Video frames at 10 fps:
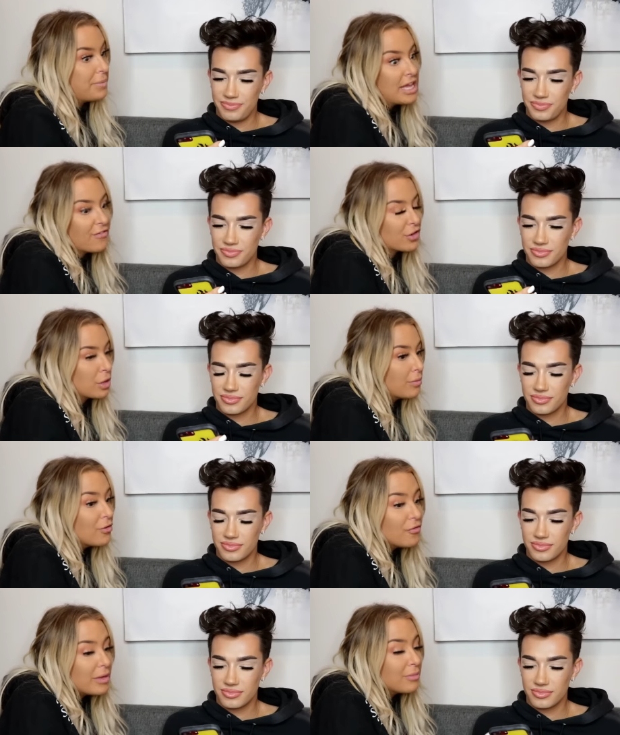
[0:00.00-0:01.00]
Speaker 1: B for the
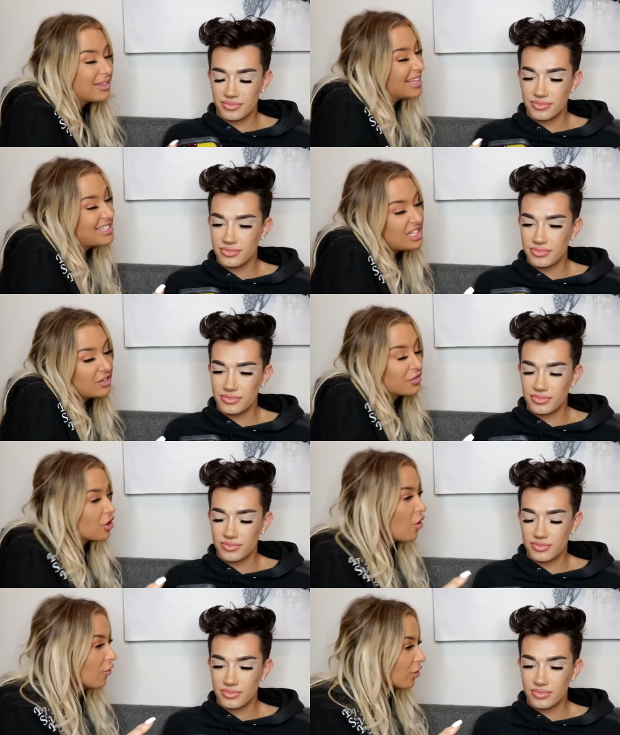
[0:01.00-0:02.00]
movement but like D for
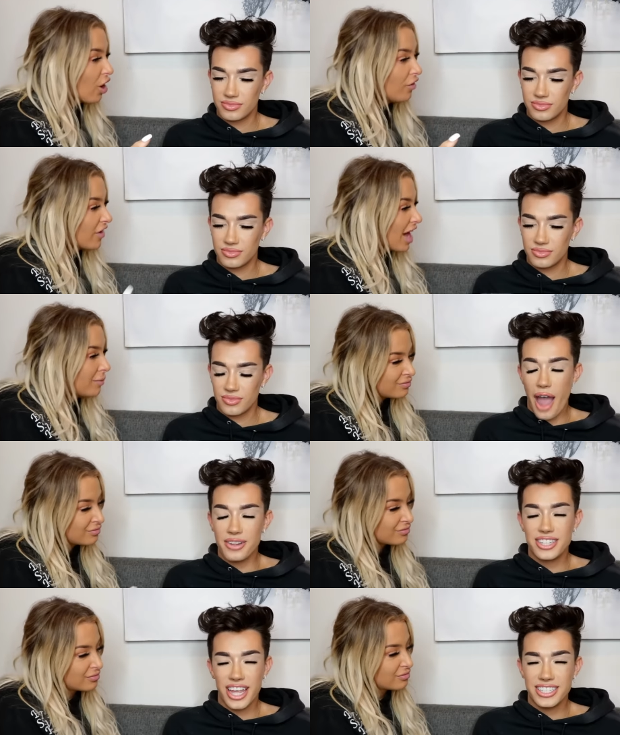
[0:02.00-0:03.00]
the overall vibe.
Speaker 2: I
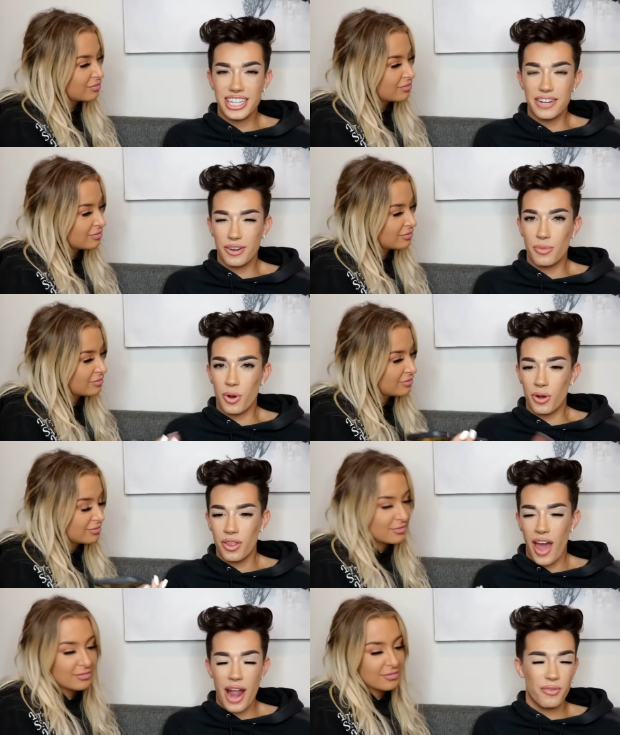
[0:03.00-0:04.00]
would say D for
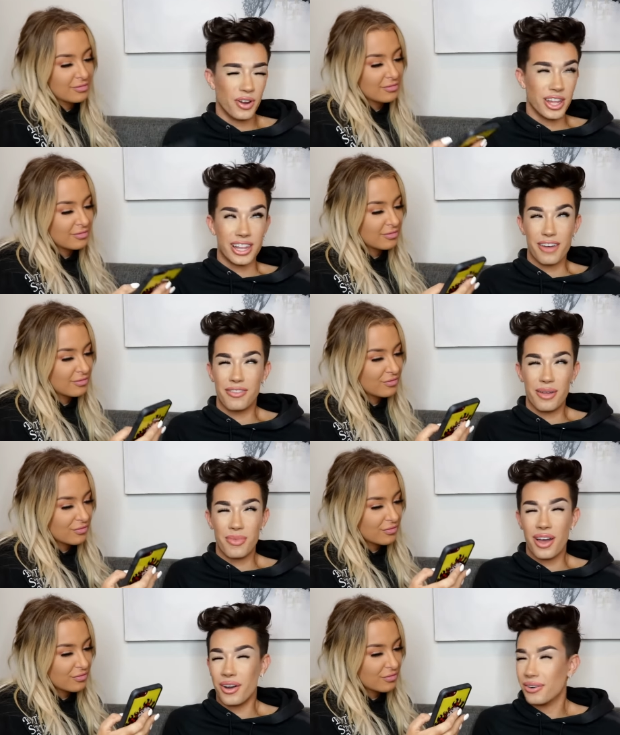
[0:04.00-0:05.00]
both. I really love
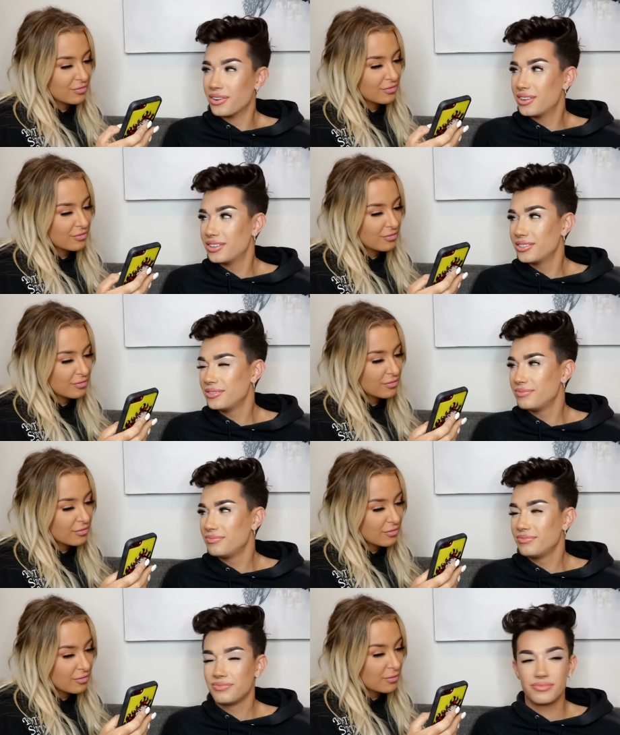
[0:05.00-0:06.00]
them though.
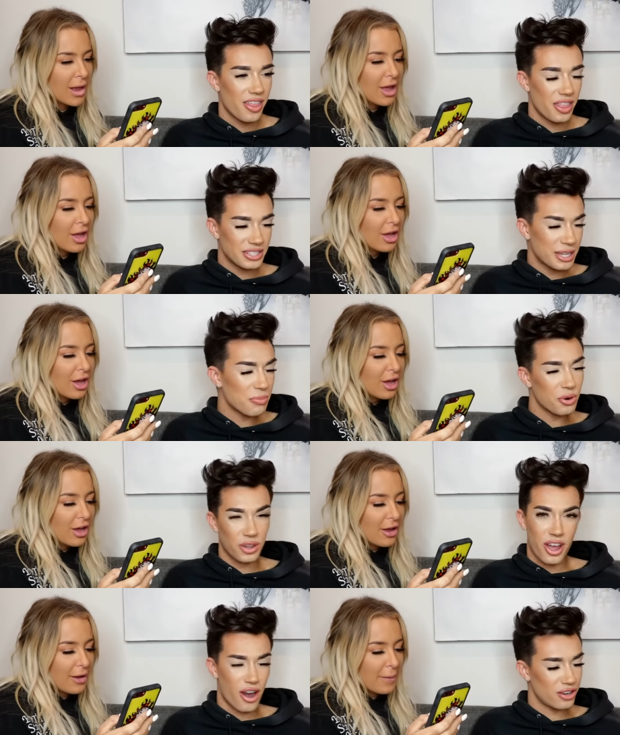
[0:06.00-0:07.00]
Whoa. This is a
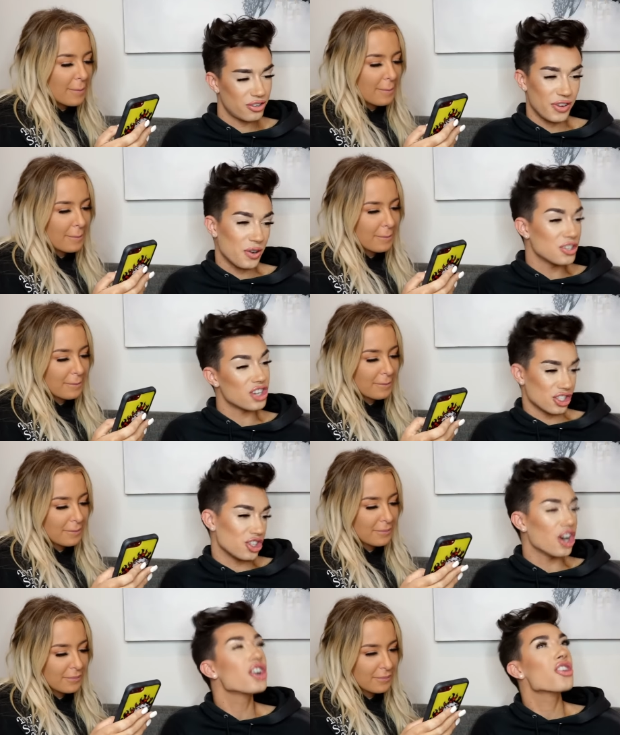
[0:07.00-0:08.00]
brutally honest review,
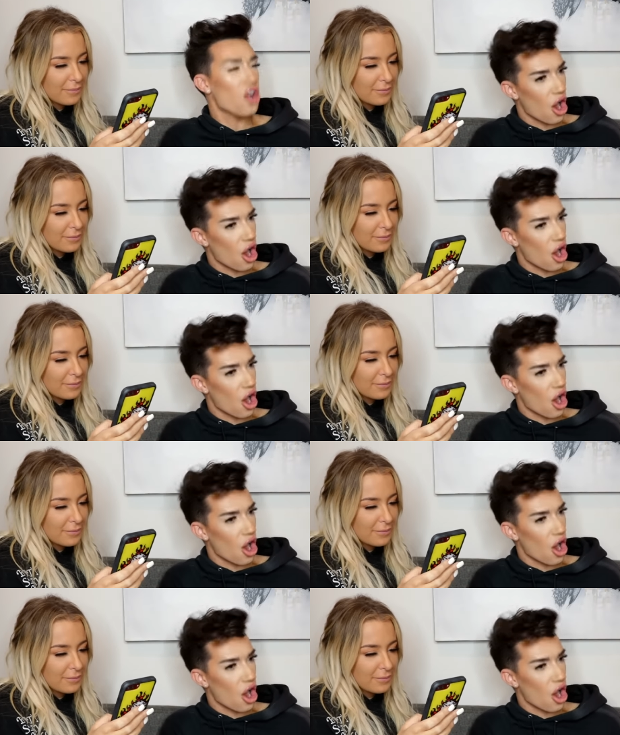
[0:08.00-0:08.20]
sister.